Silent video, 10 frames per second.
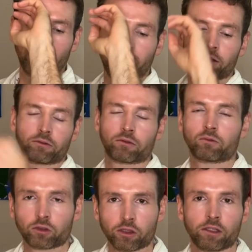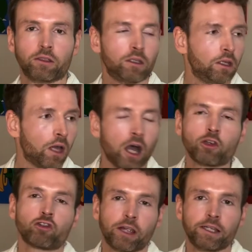And to the
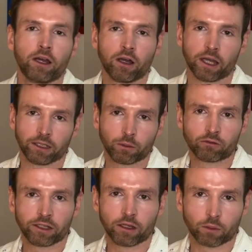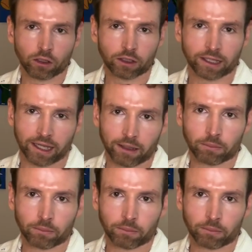untrained eye, you wouldn't really know what you're looking at.